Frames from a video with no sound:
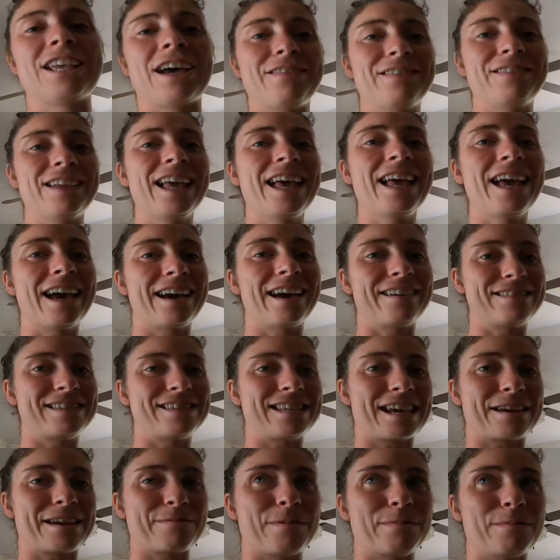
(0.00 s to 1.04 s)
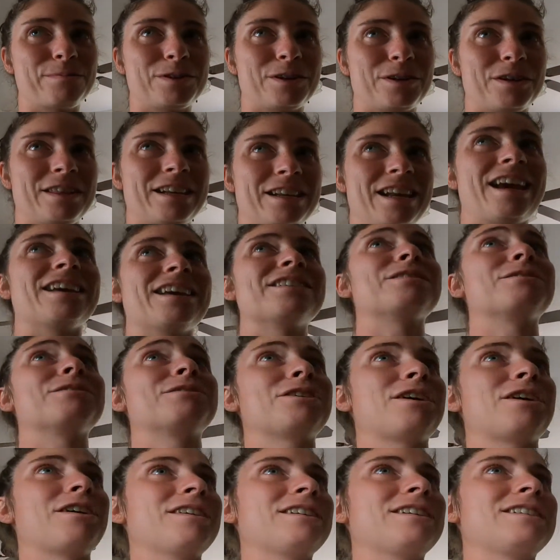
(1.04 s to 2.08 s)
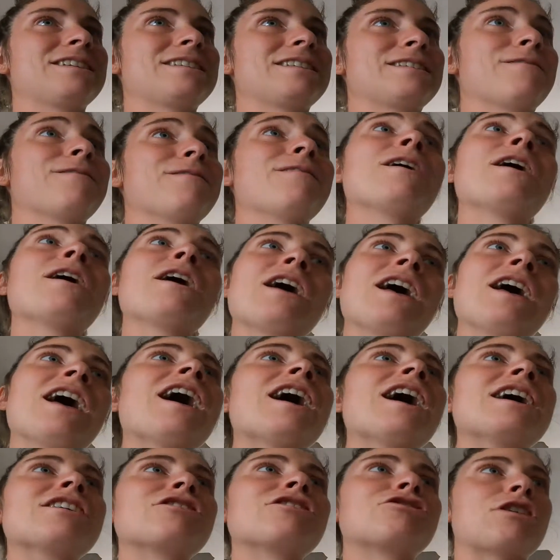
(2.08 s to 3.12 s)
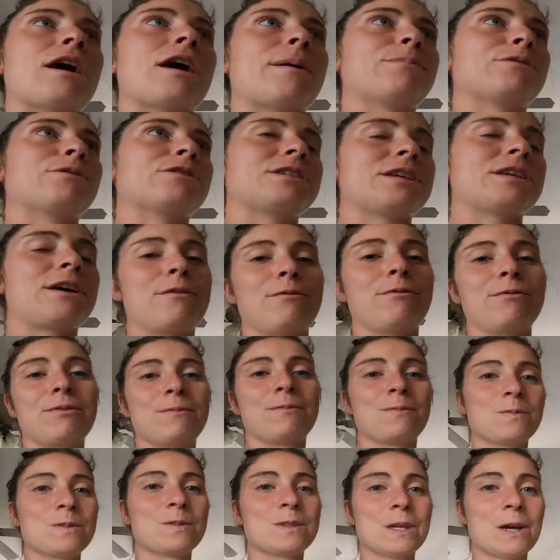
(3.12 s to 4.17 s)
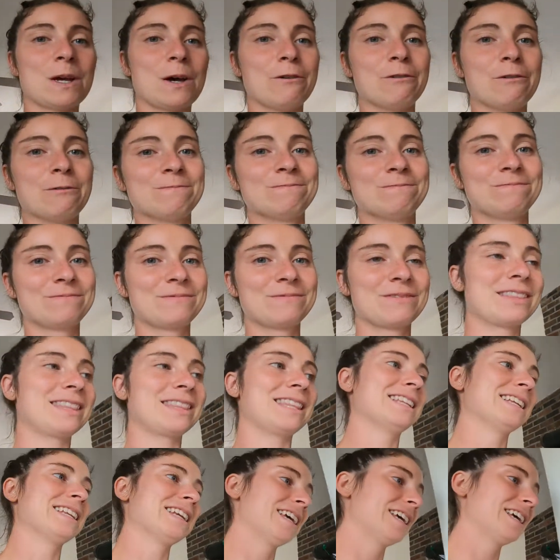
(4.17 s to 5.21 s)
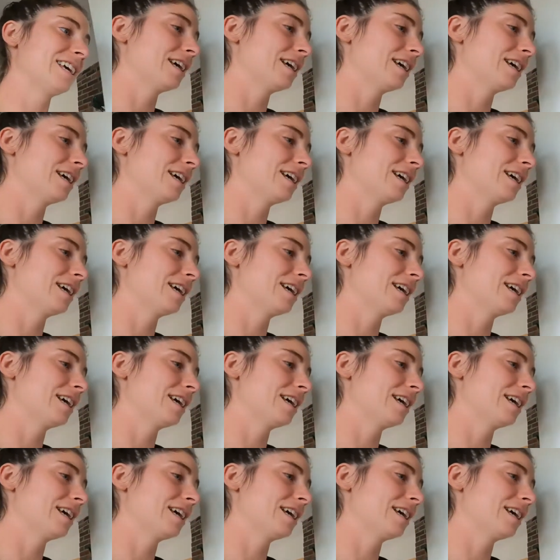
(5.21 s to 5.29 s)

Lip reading: have to take them up during the day so Charlotte doesn't trap herself. So, all